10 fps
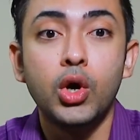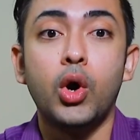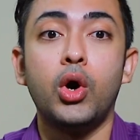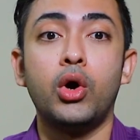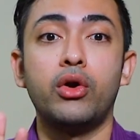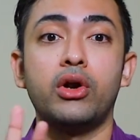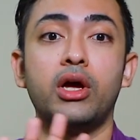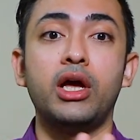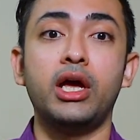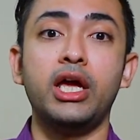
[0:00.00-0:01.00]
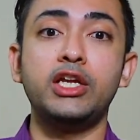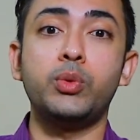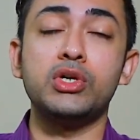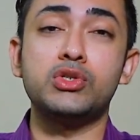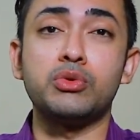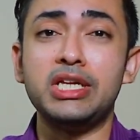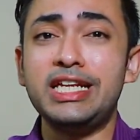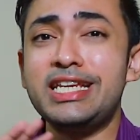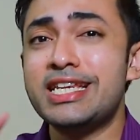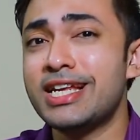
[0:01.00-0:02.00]
Or it was
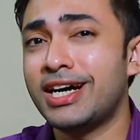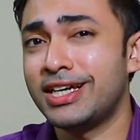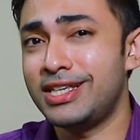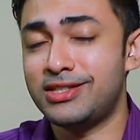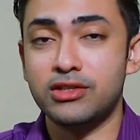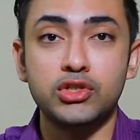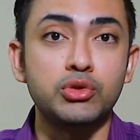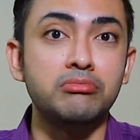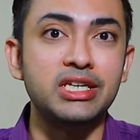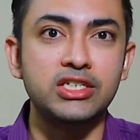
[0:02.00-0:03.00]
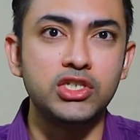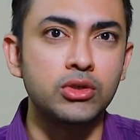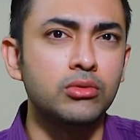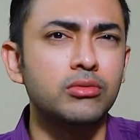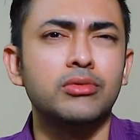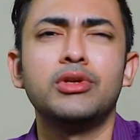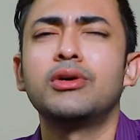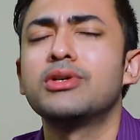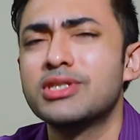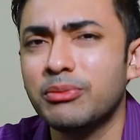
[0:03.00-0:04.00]
really nice to meet you,
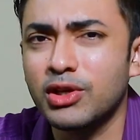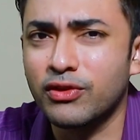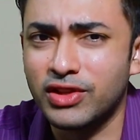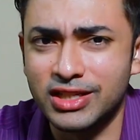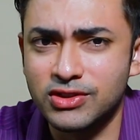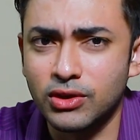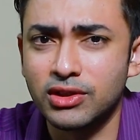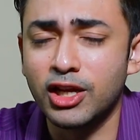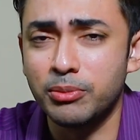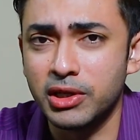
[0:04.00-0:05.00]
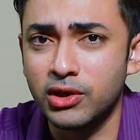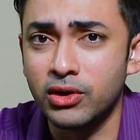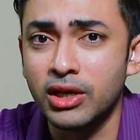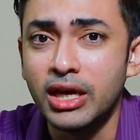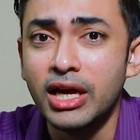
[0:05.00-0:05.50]
or something of that sort. That'll be good.